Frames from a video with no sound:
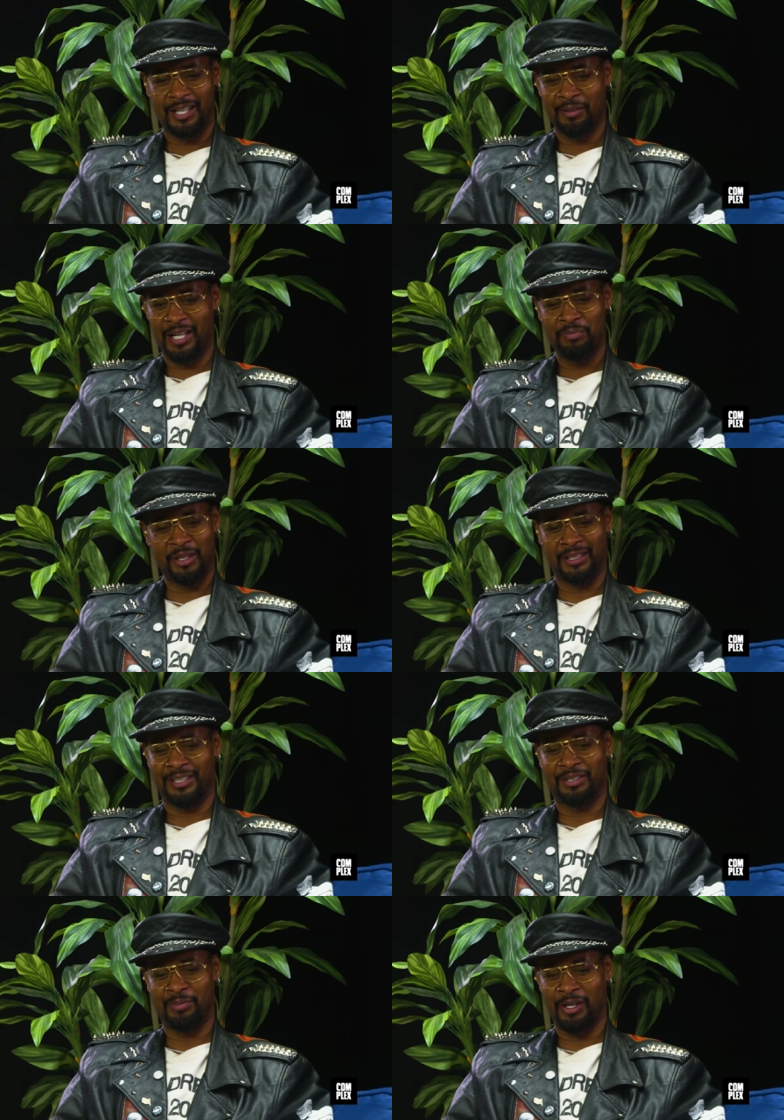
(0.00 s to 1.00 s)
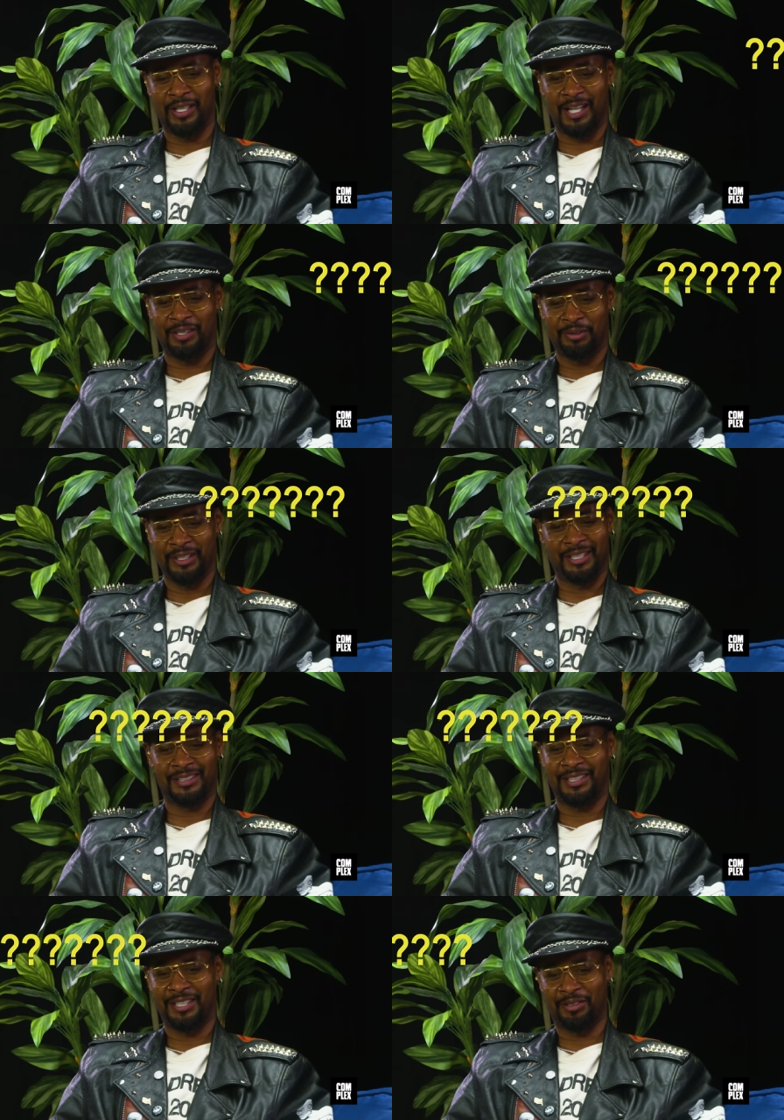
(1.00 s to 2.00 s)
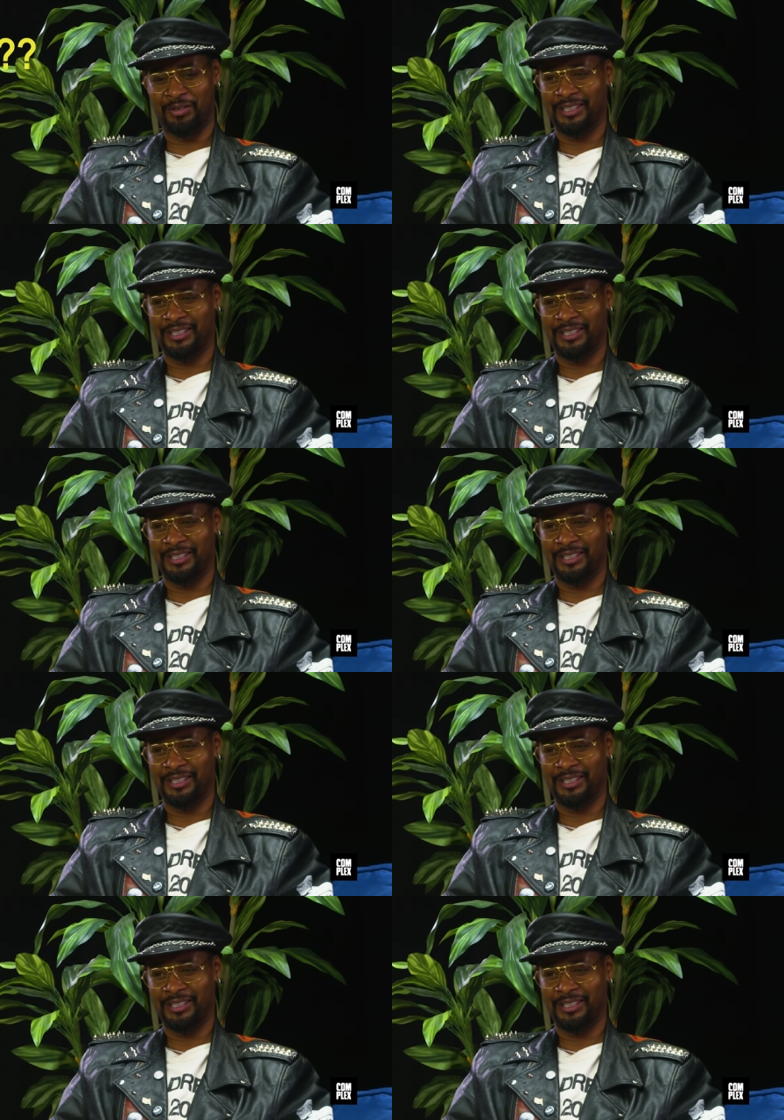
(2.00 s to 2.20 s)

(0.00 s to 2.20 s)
I'm, not that smart. I don't really understand the